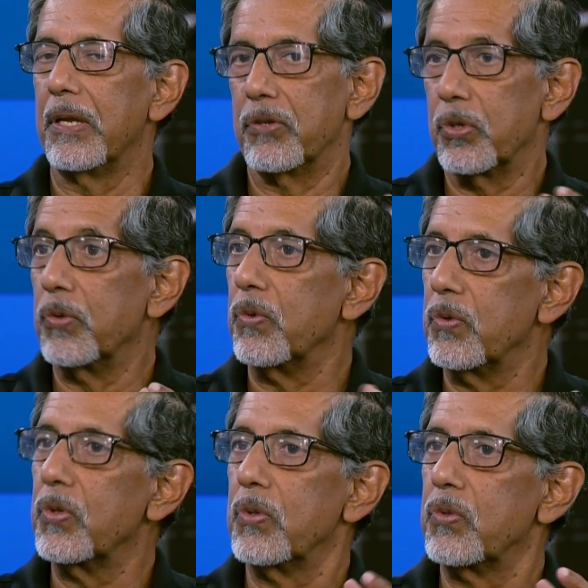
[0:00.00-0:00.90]
So
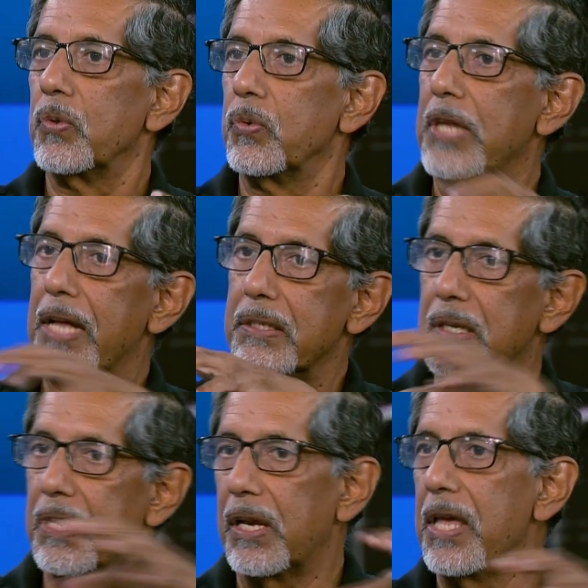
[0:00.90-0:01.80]
that
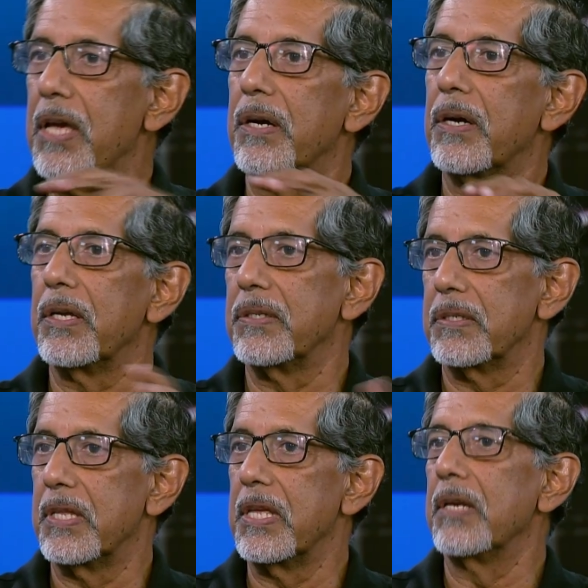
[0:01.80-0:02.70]
layer
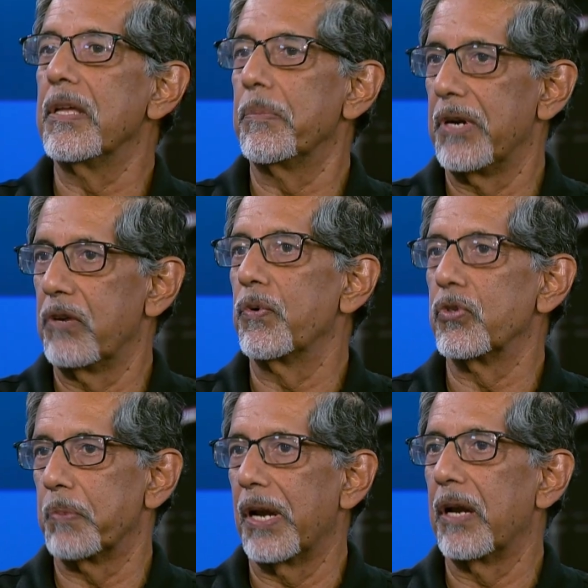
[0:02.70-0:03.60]
is the deep
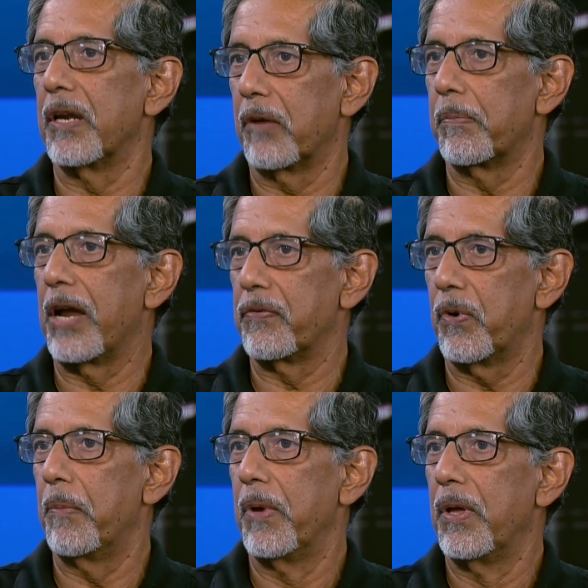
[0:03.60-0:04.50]
reinforcement learning
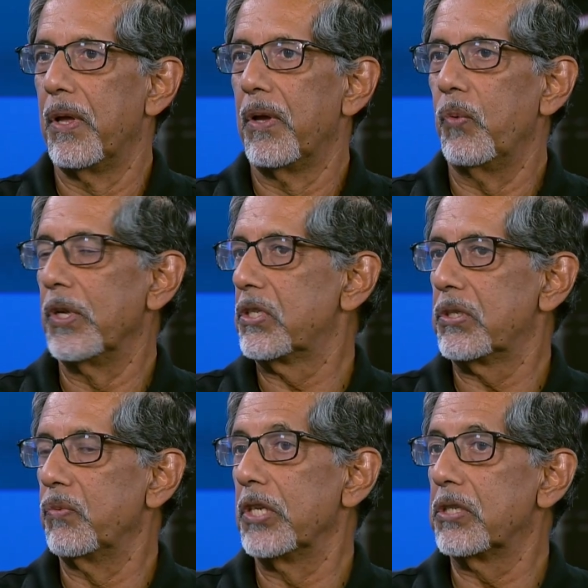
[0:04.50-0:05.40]
platform,
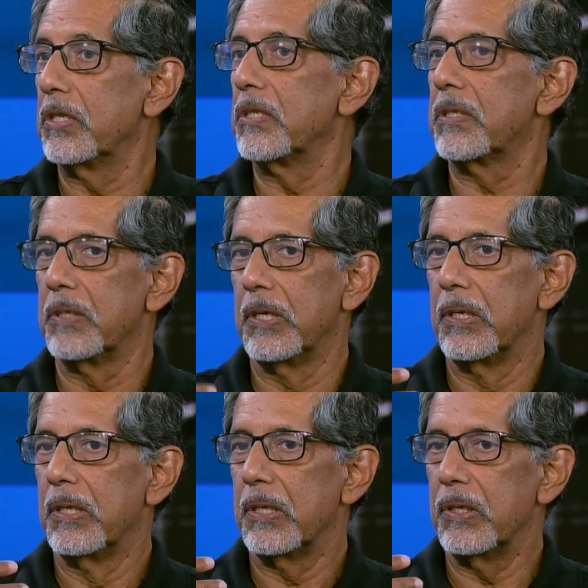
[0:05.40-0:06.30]
which is
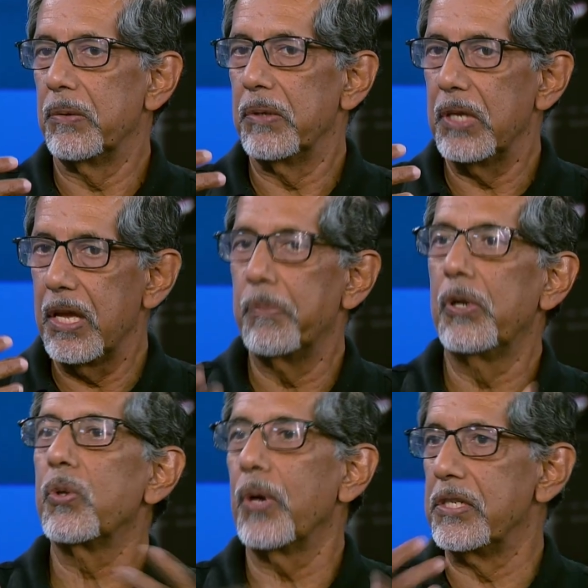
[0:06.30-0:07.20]

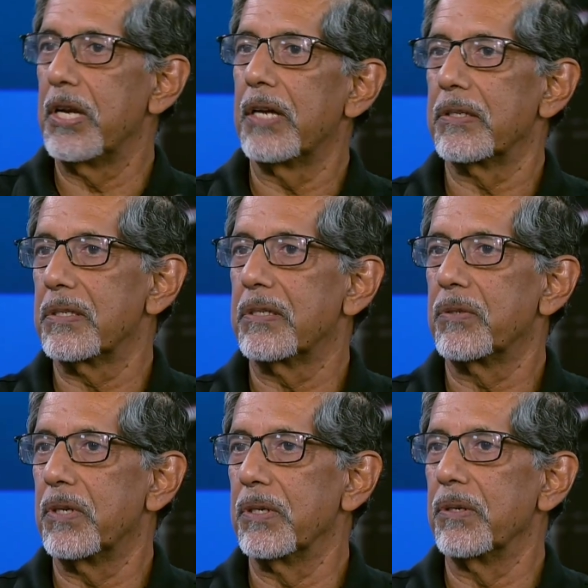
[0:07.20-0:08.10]
able to adjust
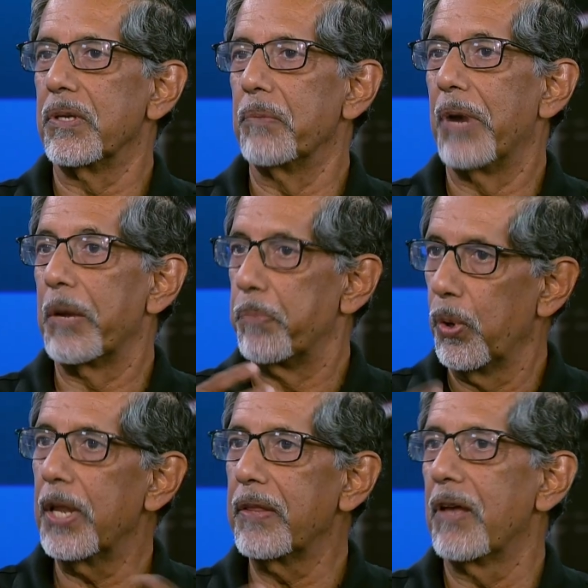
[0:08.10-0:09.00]
by
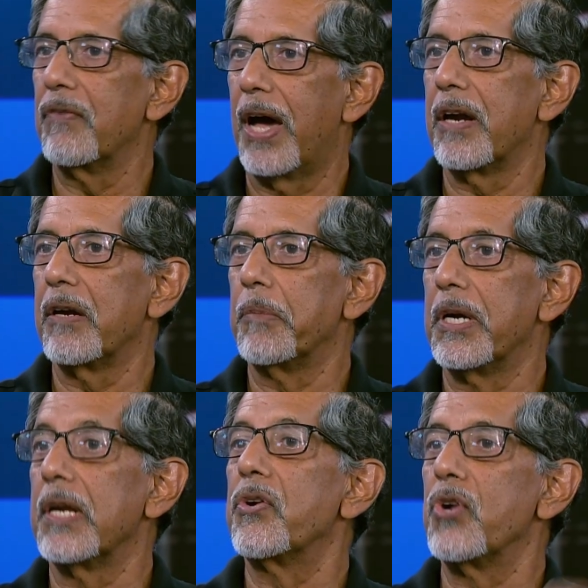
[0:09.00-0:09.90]
polling the environment.
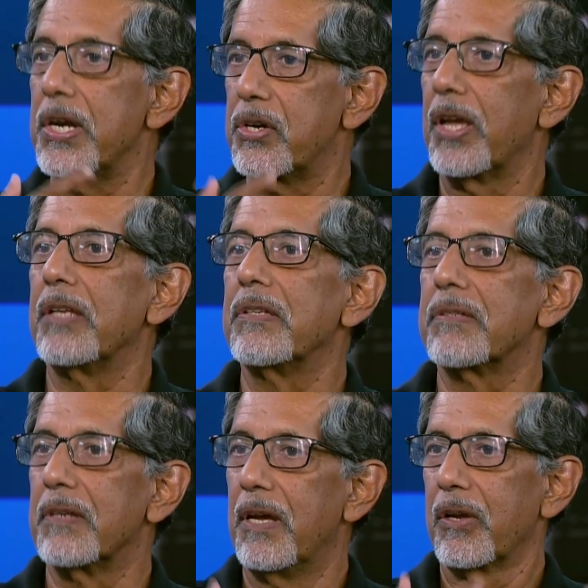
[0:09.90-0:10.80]
It
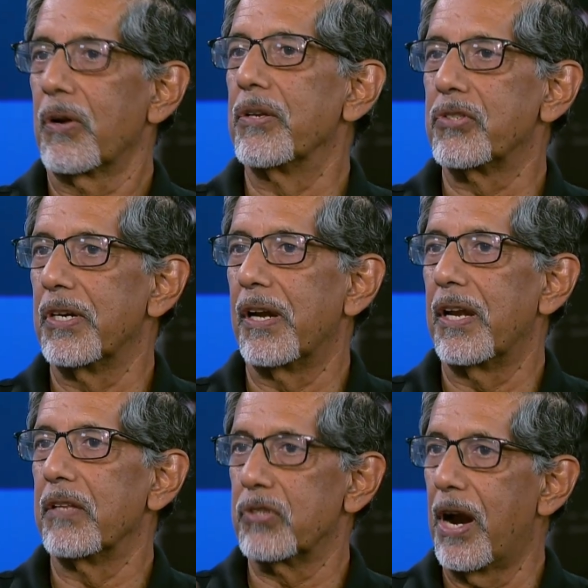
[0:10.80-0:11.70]
retrains constantly.
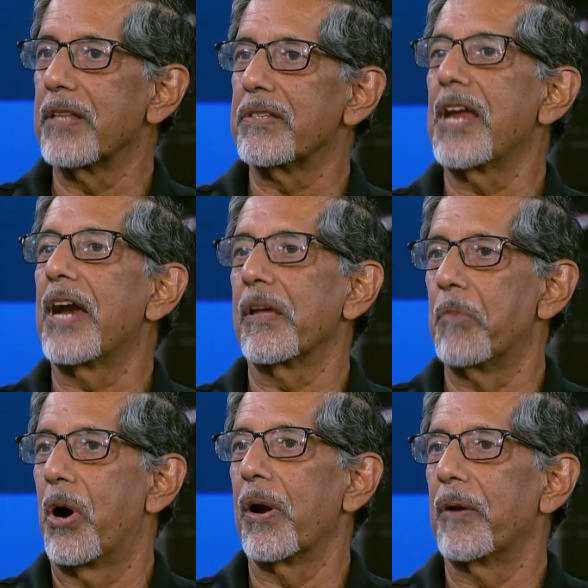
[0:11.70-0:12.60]
It's not a static
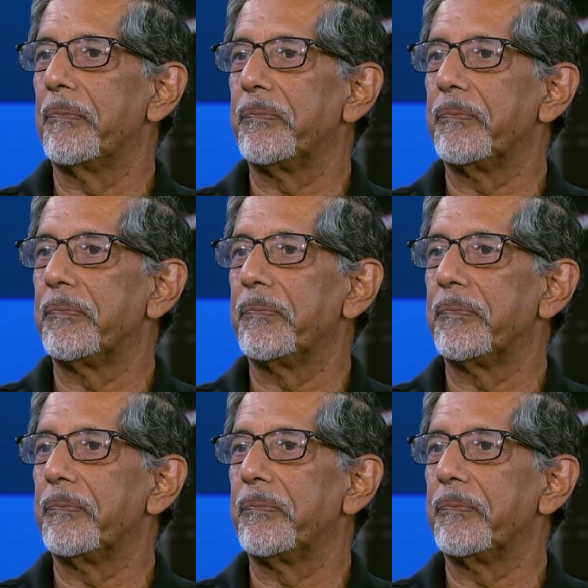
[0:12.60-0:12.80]
model.